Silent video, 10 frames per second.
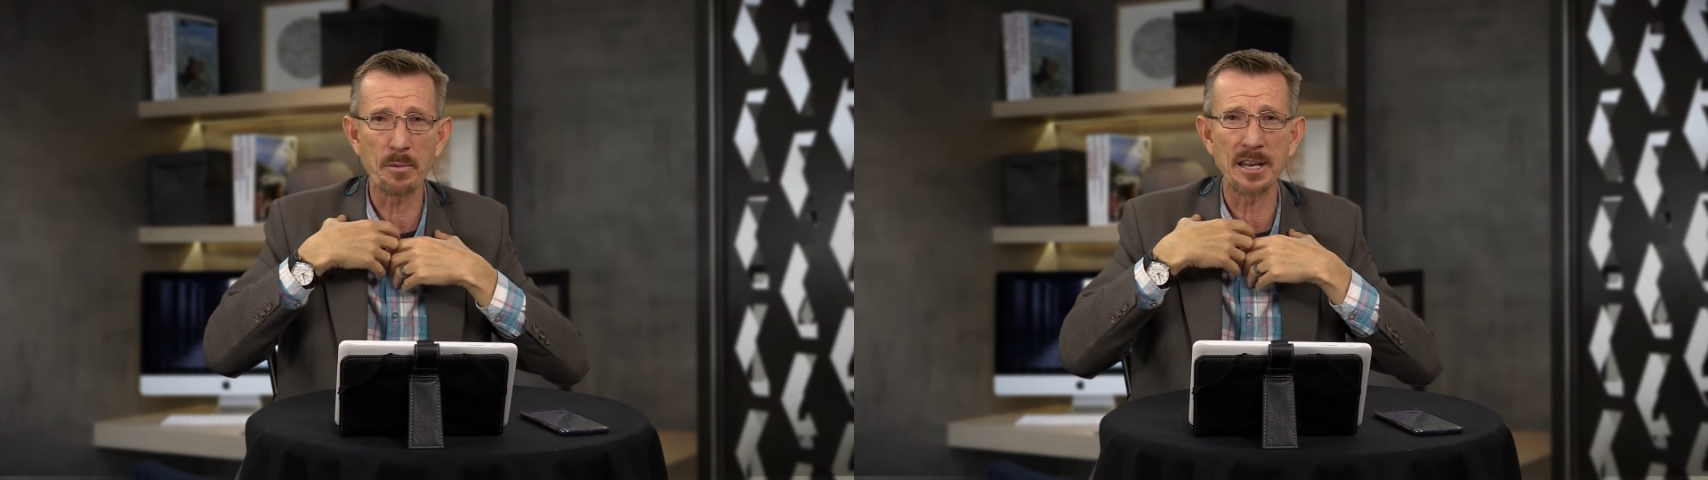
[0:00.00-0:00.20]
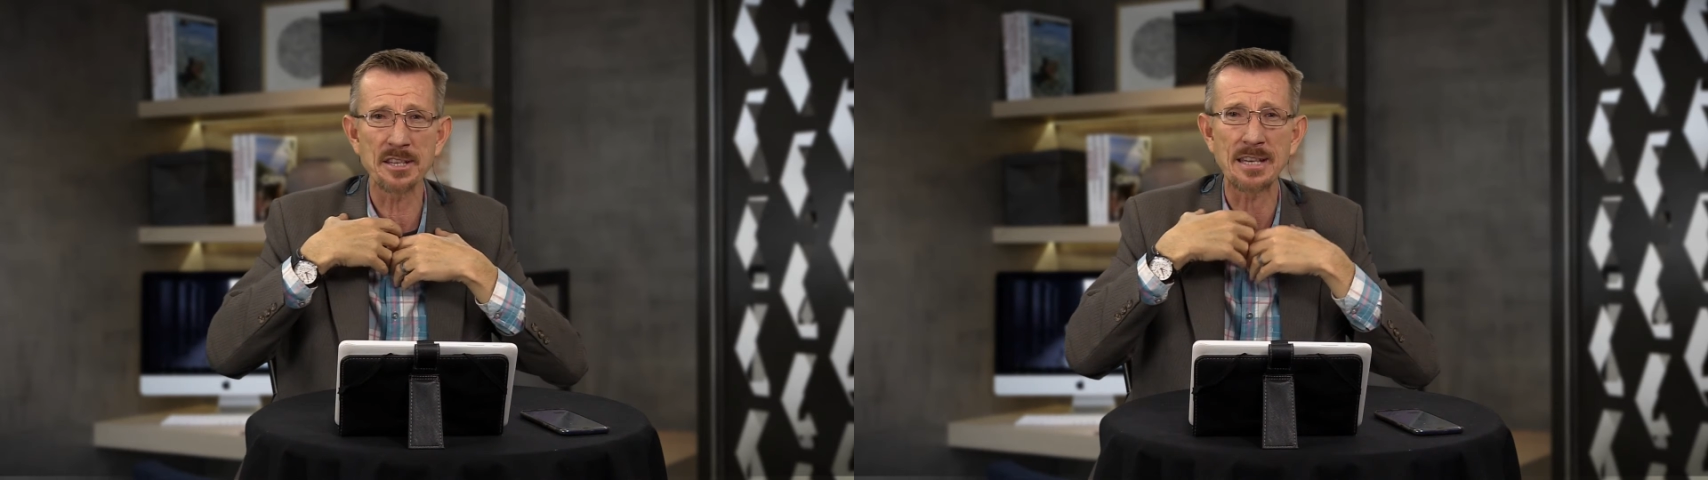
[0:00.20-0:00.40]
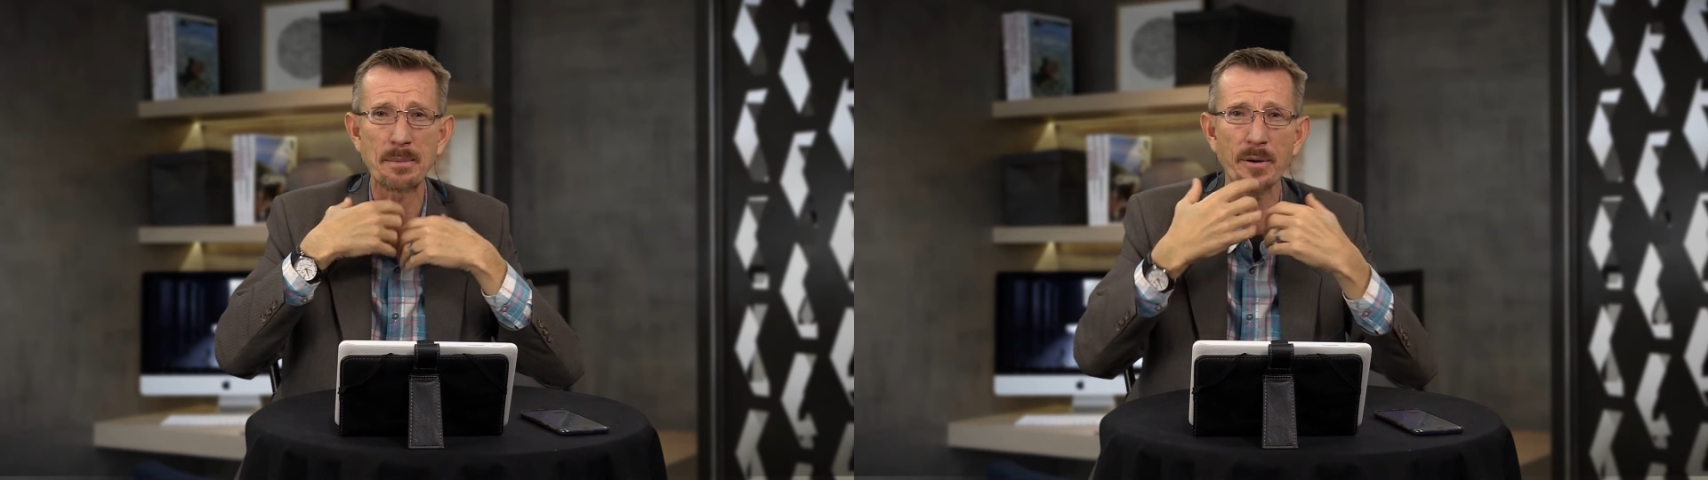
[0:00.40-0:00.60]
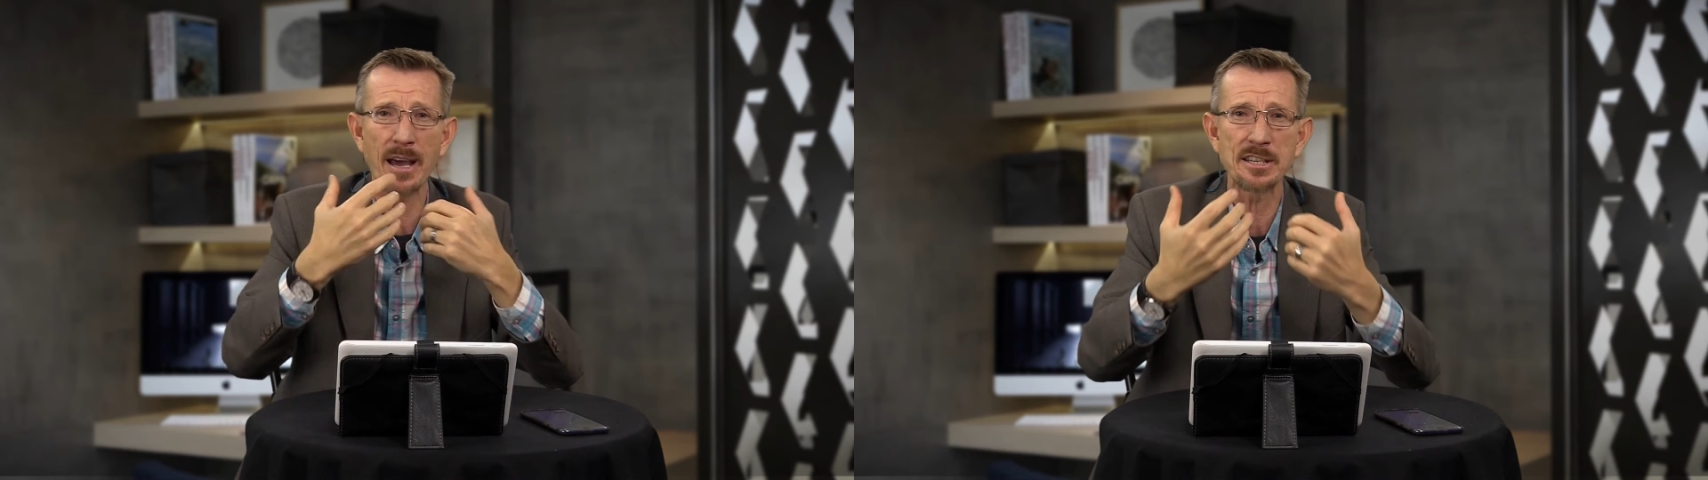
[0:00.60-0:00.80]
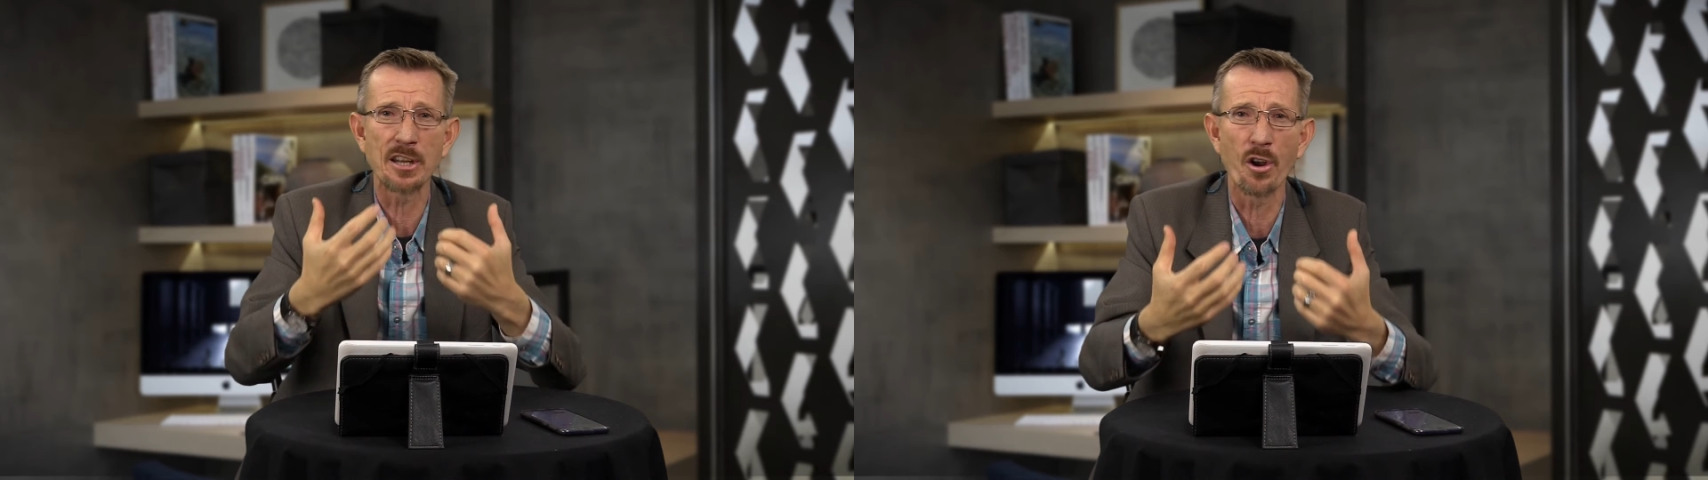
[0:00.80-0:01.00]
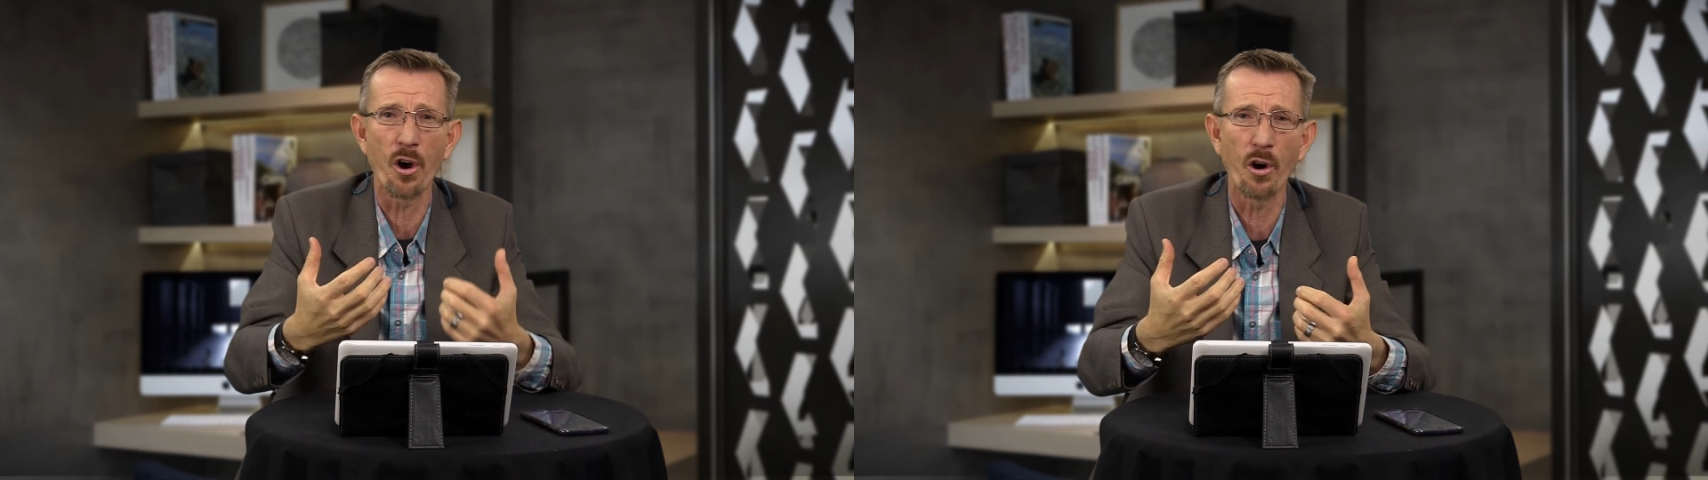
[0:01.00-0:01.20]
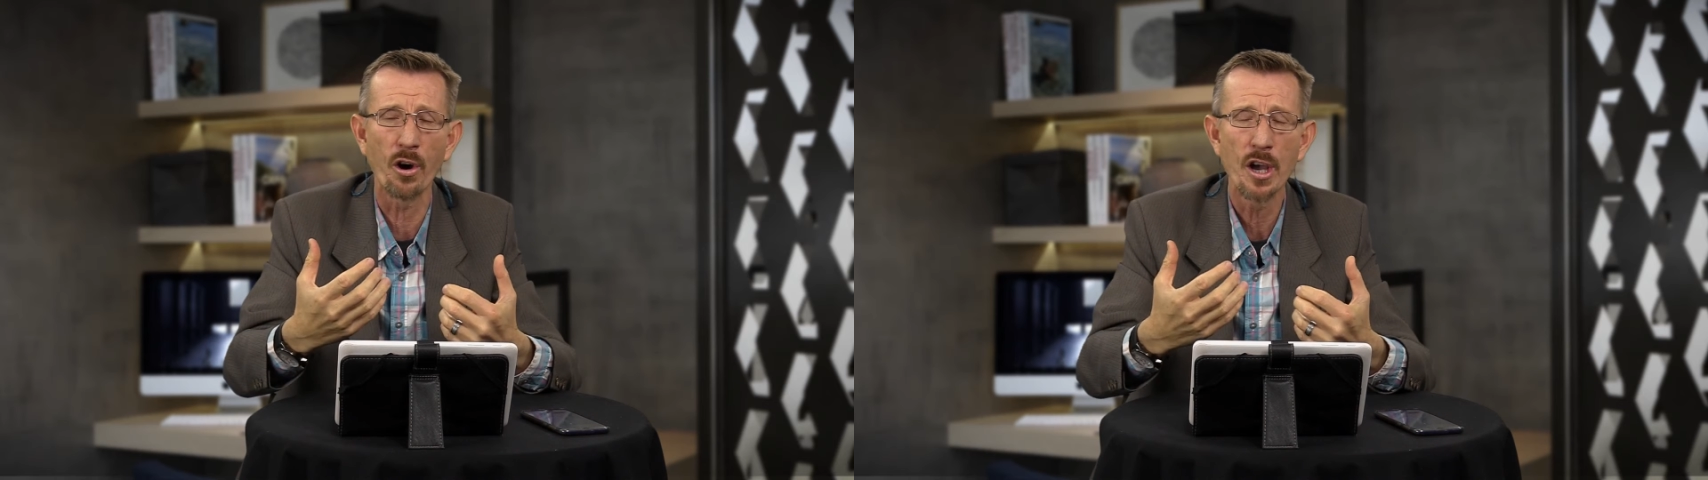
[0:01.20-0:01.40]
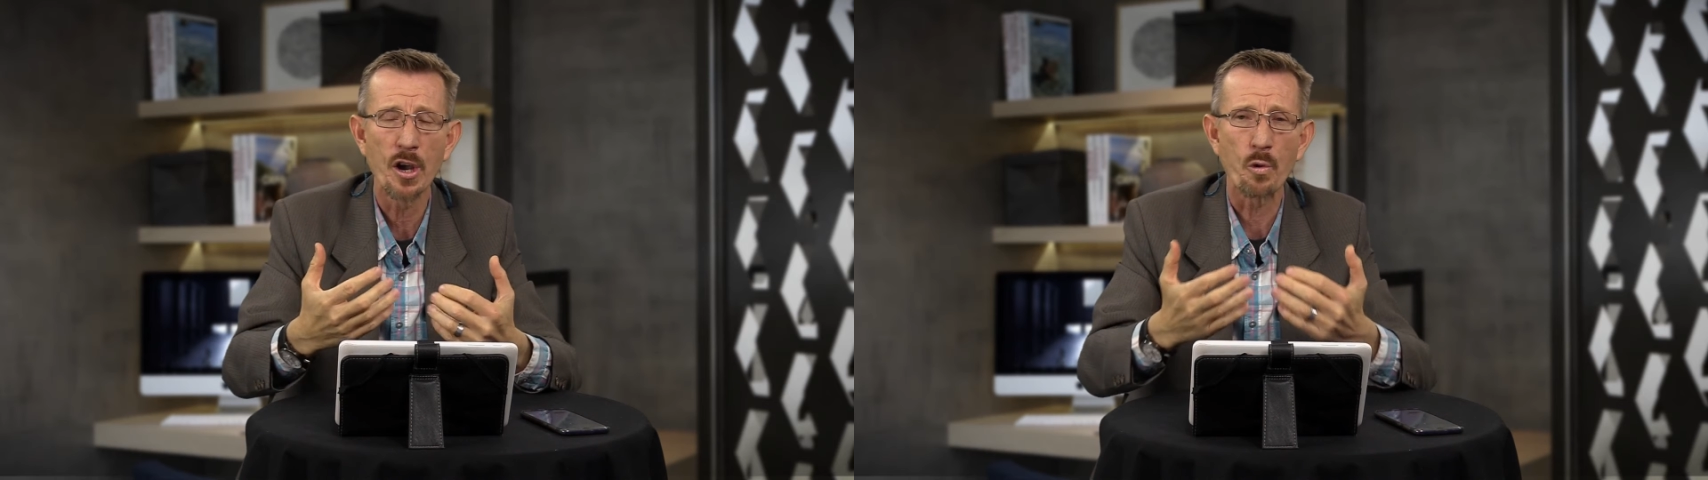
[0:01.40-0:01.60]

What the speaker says: want to summarize the law,